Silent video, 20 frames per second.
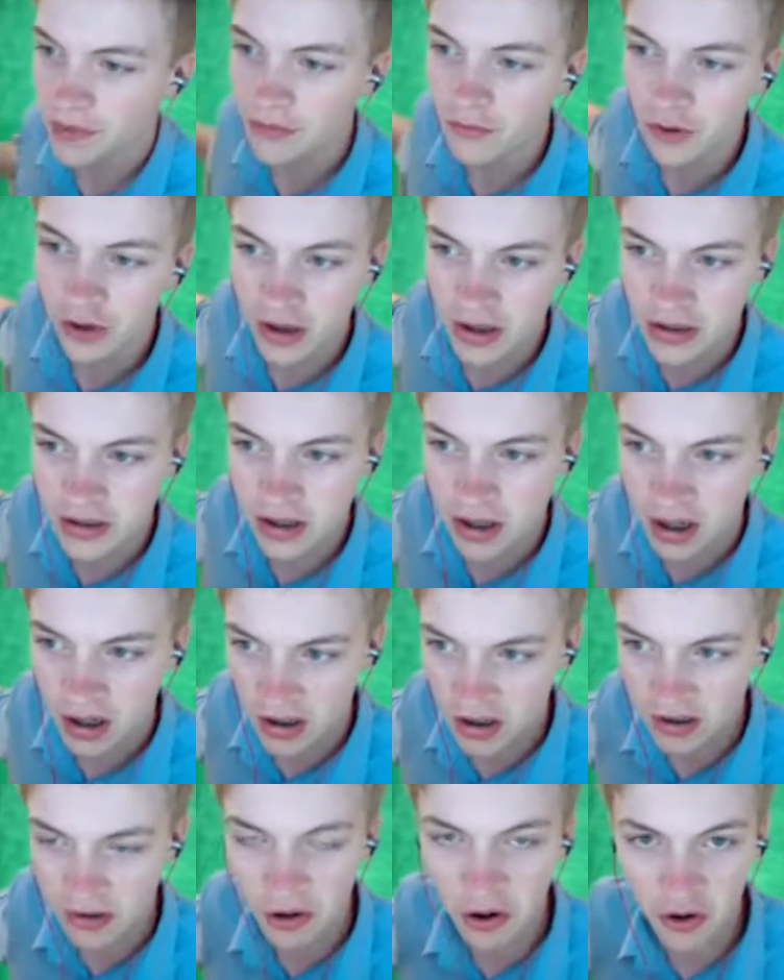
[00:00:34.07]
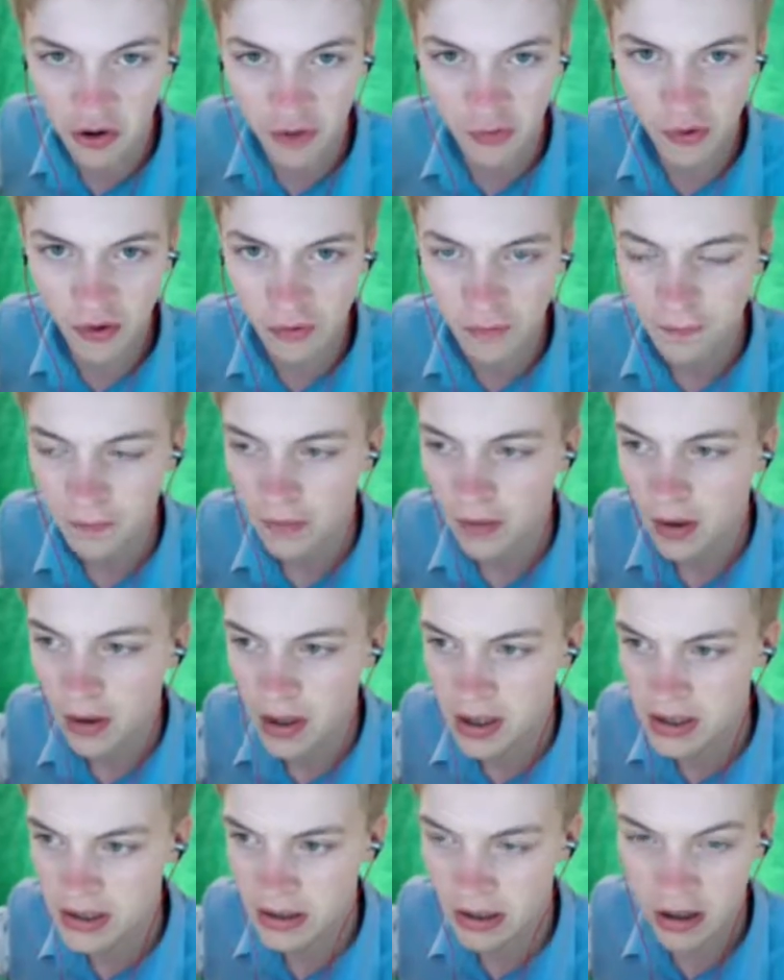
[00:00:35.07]
really dark and horrible,
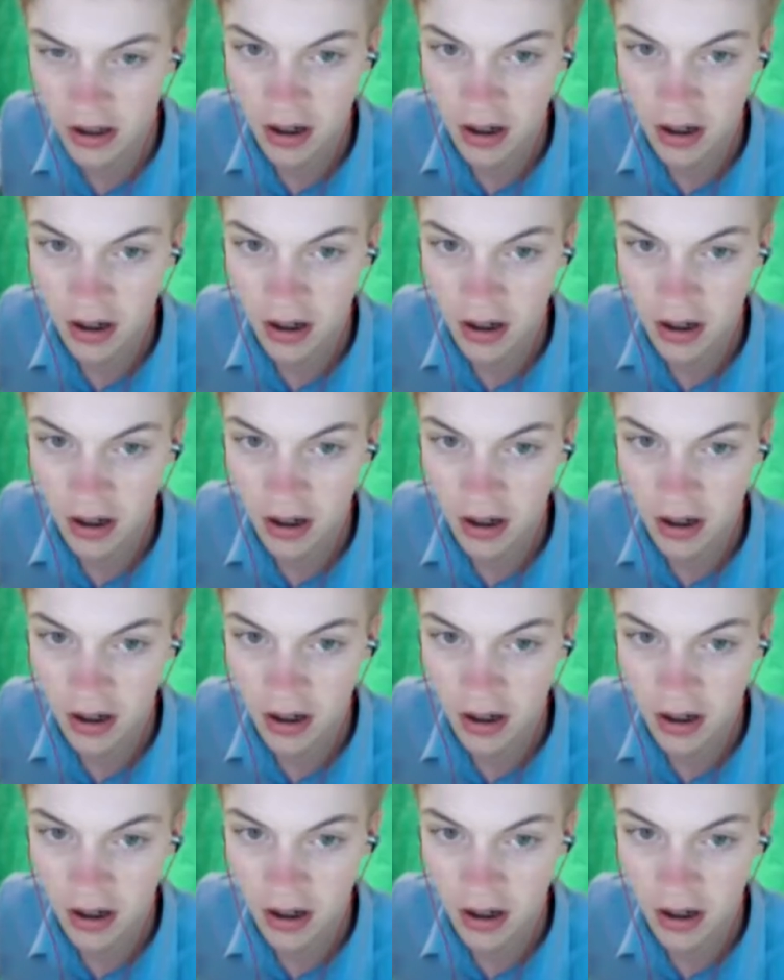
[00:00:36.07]
as I